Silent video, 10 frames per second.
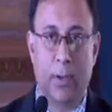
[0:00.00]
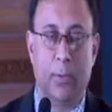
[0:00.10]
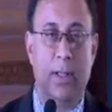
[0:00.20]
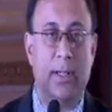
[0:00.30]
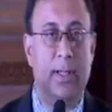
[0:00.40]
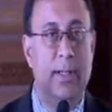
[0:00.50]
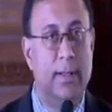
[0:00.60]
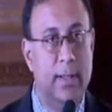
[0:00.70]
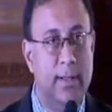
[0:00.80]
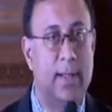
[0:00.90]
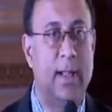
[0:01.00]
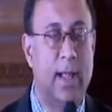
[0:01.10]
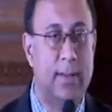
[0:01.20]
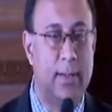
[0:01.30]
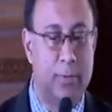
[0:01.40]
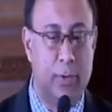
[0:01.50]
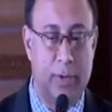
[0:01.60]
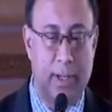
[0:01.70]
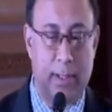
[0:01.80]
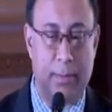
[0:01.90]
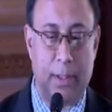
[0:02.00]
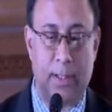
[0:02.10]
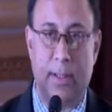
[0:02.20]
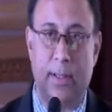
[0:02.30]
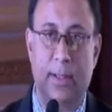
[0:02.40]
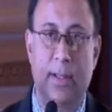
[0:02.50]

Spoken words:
Well, the disease hasn't progressed, but the